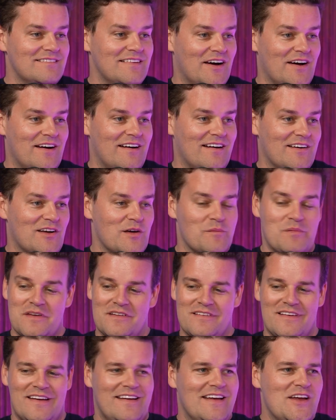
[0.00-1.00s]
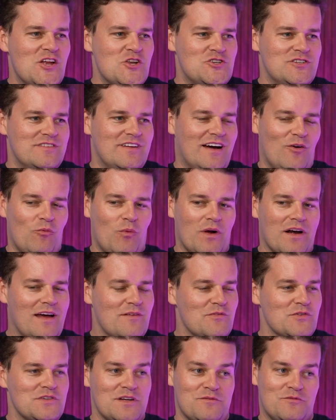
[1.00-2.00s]
It could be, what
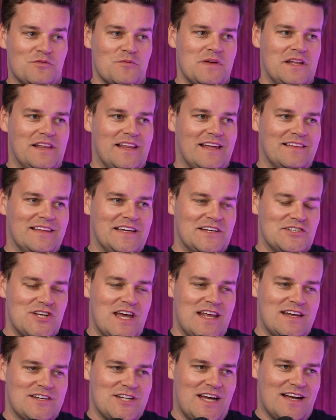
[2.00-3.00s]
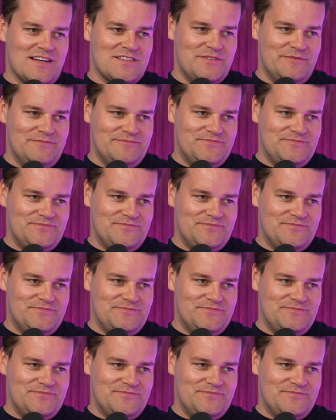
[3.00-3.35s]
have you done for me lately, Janet Jackson?